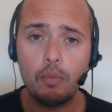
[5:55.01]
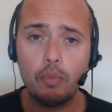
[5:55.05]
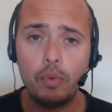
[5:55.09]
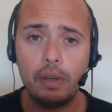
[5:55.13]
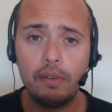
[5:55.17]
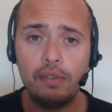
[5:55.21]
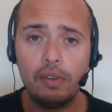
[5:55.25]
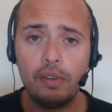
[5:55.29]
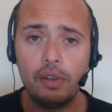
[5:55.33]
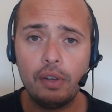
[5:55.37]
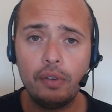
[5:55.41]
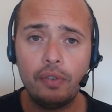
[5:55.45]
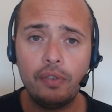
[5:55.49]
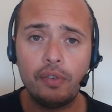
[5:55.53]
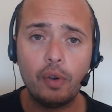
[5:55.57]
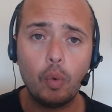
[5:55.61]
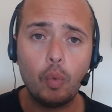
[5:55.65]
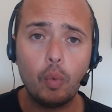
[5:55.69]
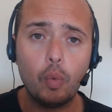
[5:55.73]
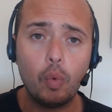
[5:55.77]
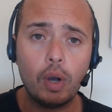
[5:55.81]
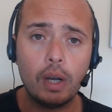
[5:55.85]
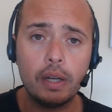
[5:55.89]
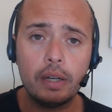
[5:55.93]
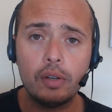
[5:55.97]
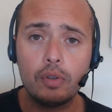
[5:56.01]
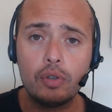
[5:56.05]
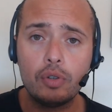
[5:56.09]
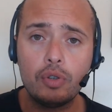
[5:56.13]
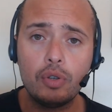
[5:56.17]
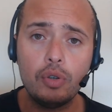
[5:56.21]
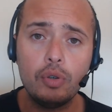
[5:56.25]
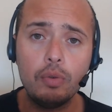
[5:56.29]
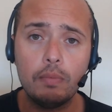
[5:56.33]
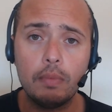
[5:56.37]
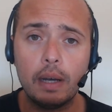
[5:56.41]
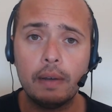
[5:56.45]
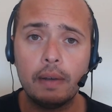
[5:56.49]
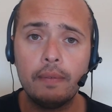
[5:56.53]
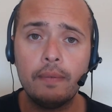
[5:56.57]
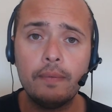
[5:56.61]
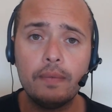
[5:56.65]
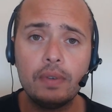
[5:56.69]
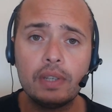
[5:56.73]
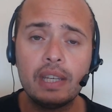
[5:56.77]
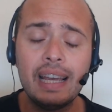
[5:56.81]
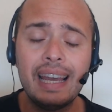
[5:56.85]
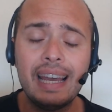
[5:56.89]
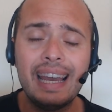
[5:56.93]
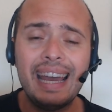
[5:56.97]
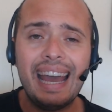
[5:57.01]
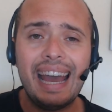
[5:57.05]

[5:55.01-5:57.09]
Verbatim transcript: with you for one or two months